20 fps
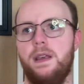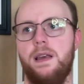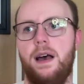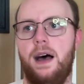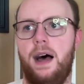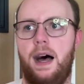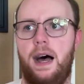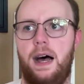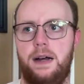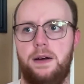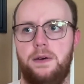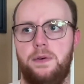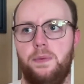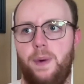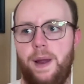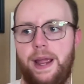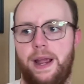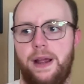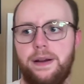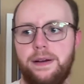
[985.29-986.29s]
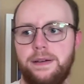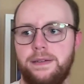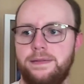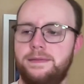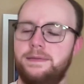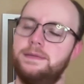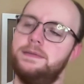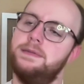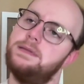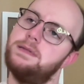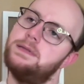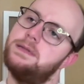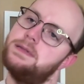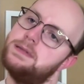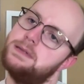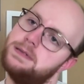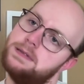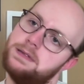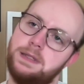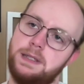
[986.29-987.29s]
where,
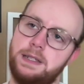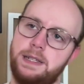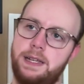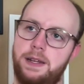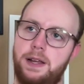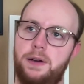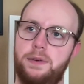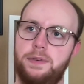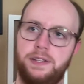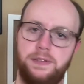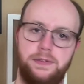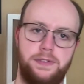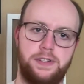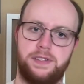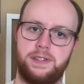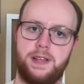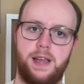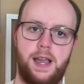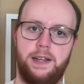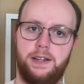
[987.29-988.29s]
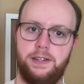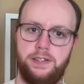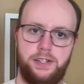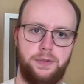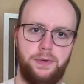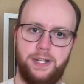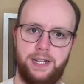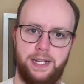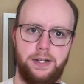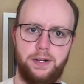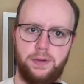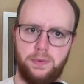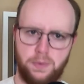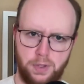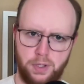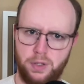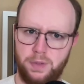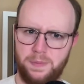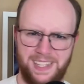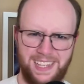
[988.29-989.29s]
you just kind of do it in a
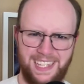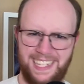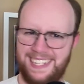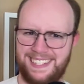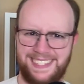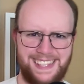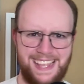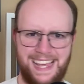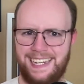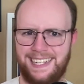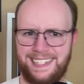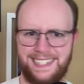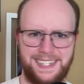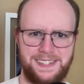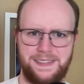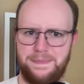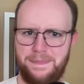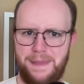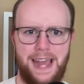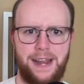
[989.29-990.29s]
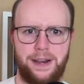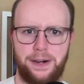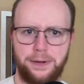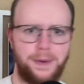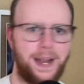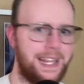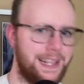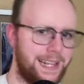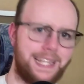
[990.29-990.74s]
room and the aesthetic doesn't matter, right?